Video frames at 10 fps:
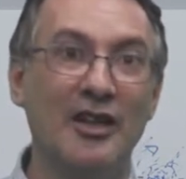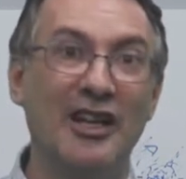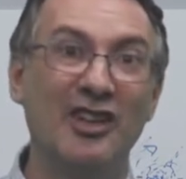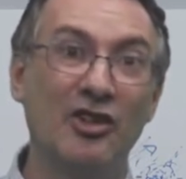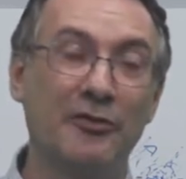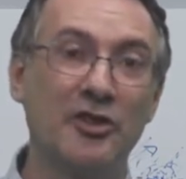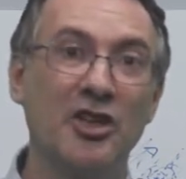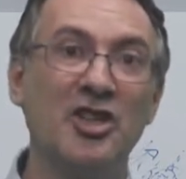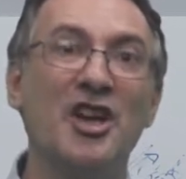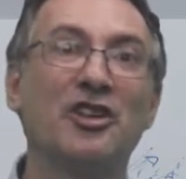is often
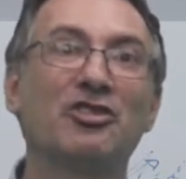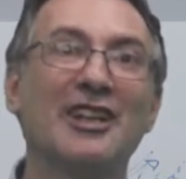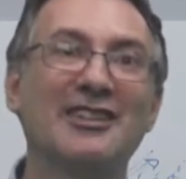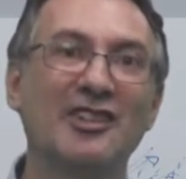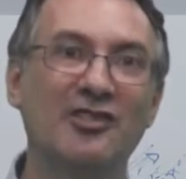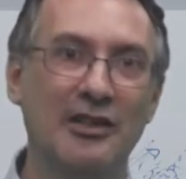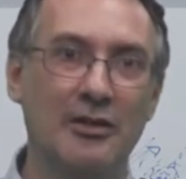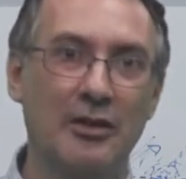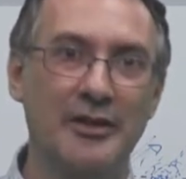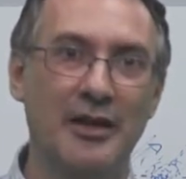a
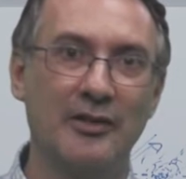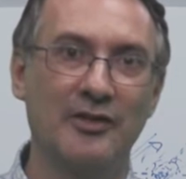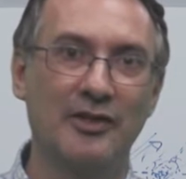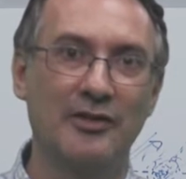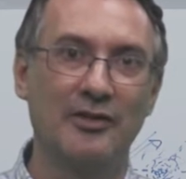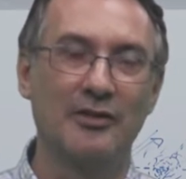statistical analysis.